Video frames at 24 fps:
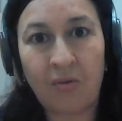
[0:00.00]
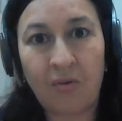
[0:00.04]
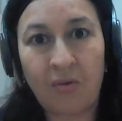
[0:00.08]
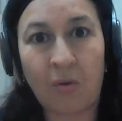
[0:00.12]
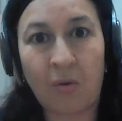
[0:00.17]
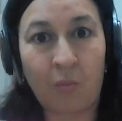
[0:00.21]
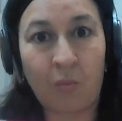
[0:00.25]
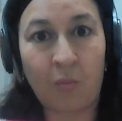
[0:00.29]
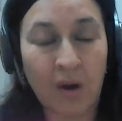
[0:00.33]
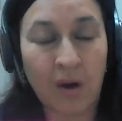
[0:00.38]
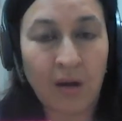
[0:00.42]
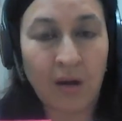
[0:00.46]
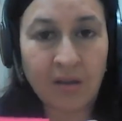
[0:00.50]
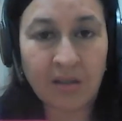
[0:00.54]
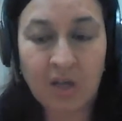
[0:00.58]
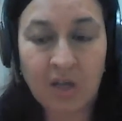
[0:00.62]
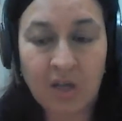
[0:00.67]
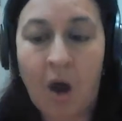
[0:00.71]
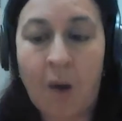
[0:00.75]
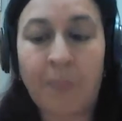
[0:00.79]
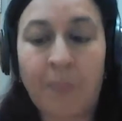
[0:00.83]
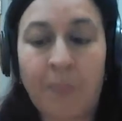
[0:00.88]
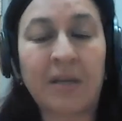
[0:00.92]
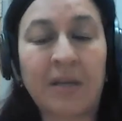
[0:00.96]
or what
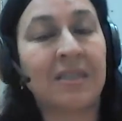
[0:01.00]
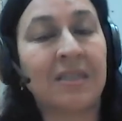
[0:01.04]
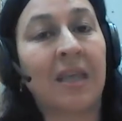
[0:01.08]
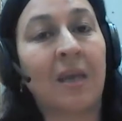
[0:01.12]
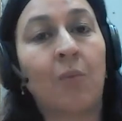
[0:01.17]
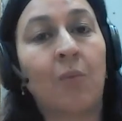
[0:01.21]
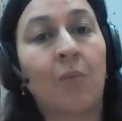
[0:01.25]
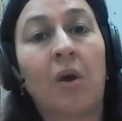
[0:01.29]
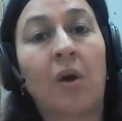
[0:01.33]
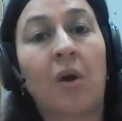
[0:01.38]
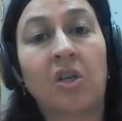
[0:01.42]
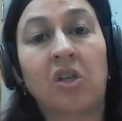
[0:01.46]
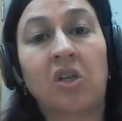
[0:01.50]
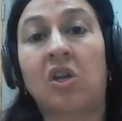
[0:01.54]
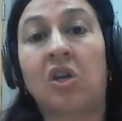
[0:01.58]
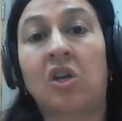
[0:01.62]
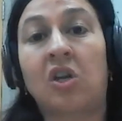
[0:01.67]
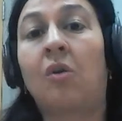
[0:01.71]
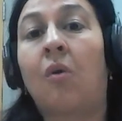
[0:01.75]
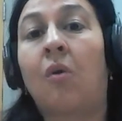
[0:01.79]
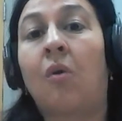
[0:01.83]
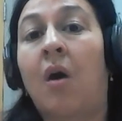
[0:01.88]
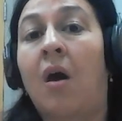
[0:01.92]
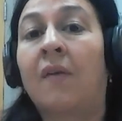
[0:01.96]
topics they want to
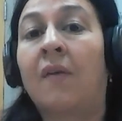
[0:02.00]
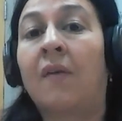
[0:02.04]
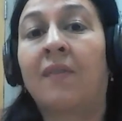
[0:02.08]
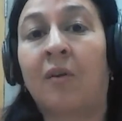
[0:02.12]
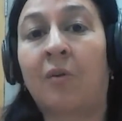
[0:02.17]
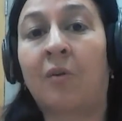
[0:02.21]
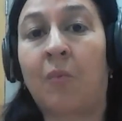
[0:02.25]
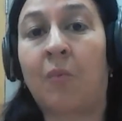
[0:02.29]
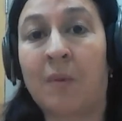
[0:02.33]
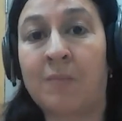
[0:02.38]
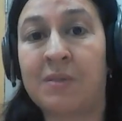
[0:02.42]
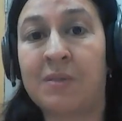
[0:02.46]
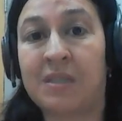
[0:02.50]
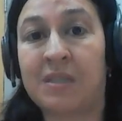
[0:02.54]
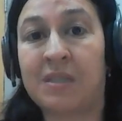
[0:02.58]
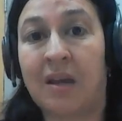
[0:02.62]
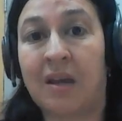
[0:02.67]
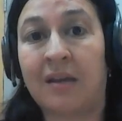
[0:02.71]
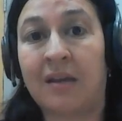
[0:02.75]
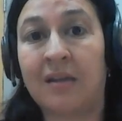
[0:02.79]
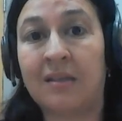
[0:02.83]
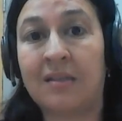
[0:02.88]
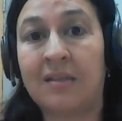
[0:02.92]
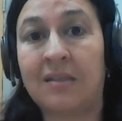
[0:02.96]
show on their
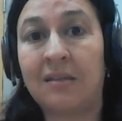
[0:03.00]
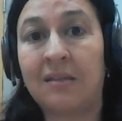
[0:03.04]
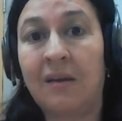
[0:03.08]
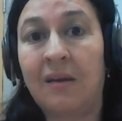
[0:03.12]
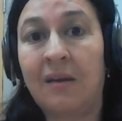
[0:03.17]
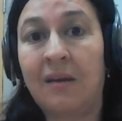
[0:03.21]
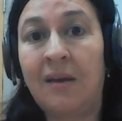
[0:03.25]
website,